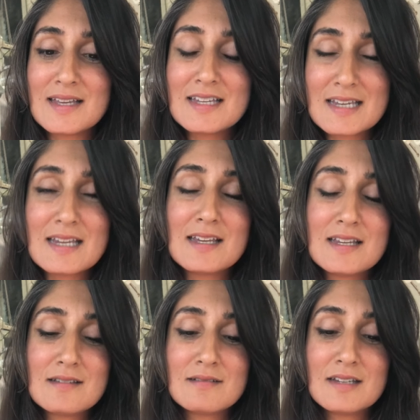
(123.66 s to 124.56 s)

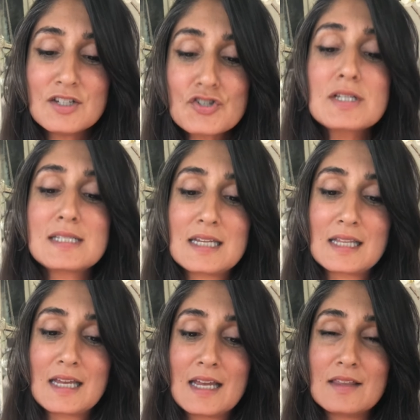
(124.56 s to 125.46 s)

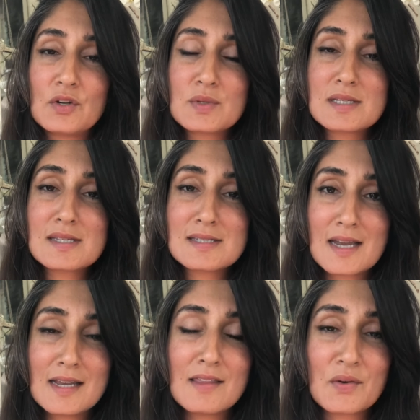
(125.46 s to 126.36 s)
Interestingly, there was a
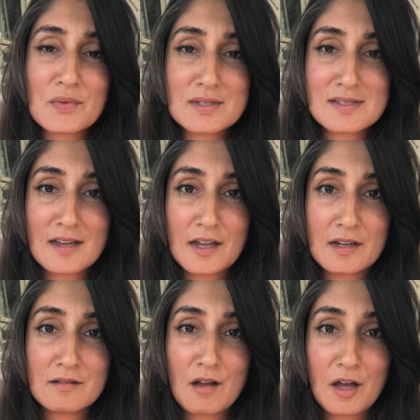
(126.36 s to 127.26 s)
study that was
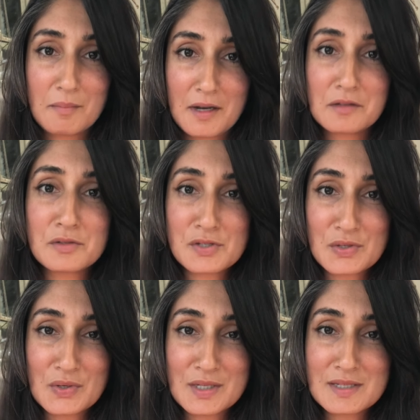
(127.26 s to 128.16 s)
done on medical
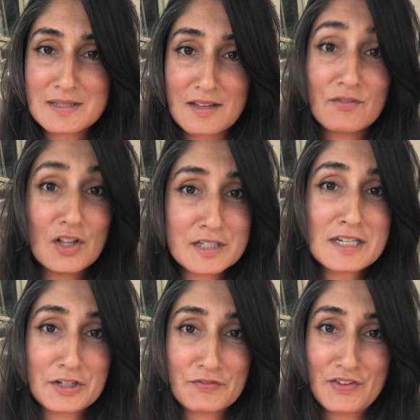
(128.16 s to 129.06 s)
students that
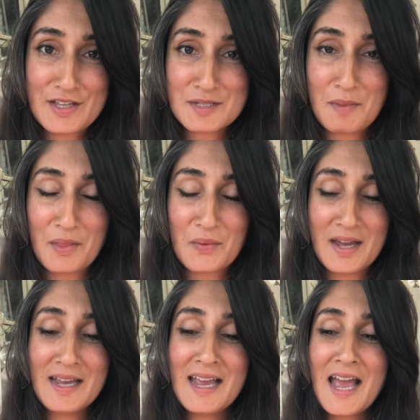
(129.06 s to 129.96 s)
volunteered for this, by the
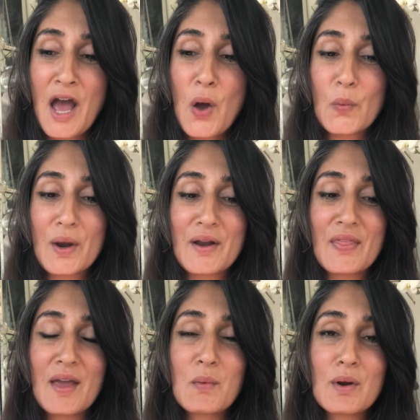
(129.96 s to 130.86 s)
way, where
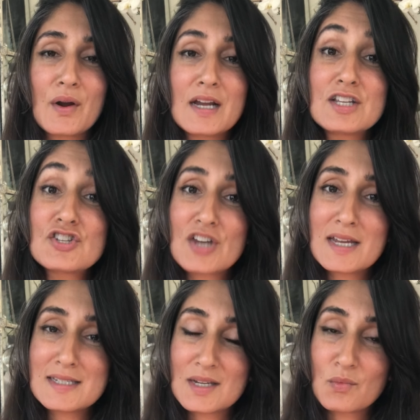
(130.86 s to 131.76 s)
they were
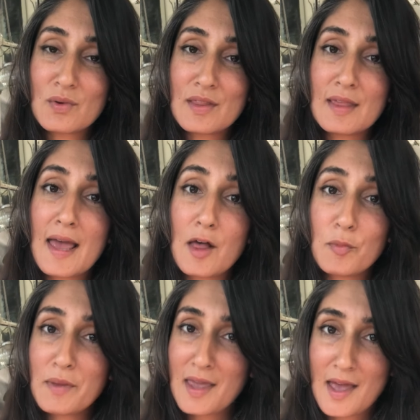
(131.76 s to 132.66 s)
injected with
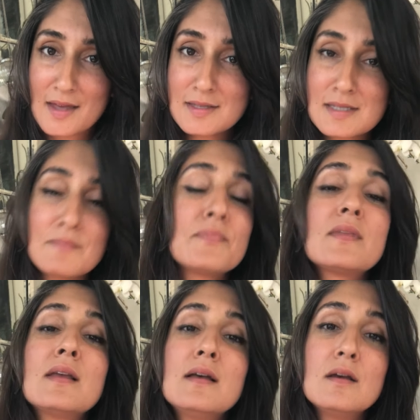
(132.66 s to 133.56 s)
LPS,
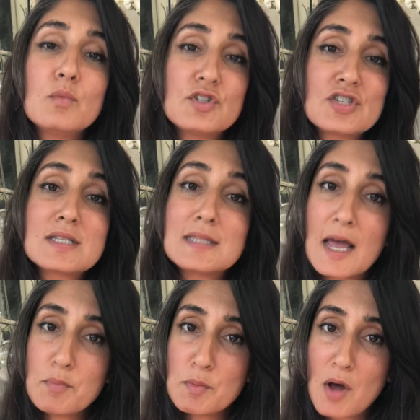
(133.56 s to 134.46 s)
which is
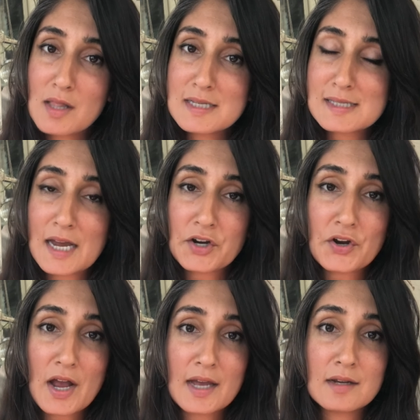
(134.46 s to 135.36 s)

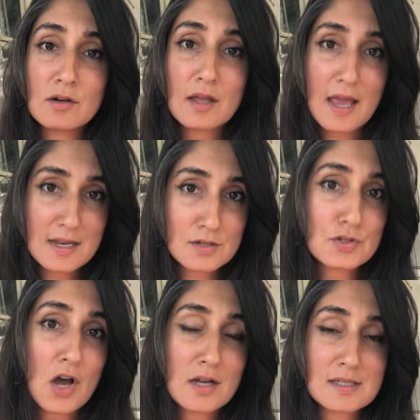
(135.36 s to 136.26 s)
lipopolysaccharide
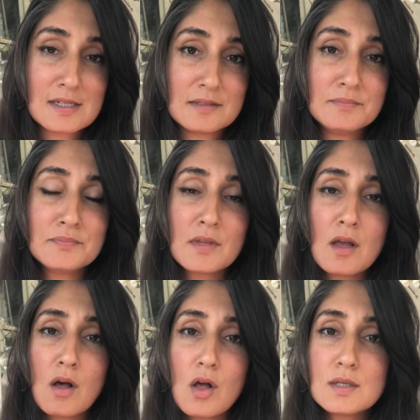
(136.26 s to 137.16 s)
endotoxin.
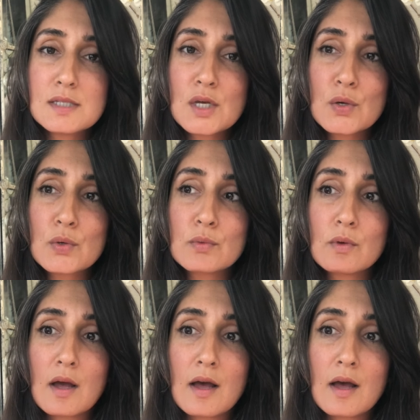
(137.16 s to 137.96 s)
Also,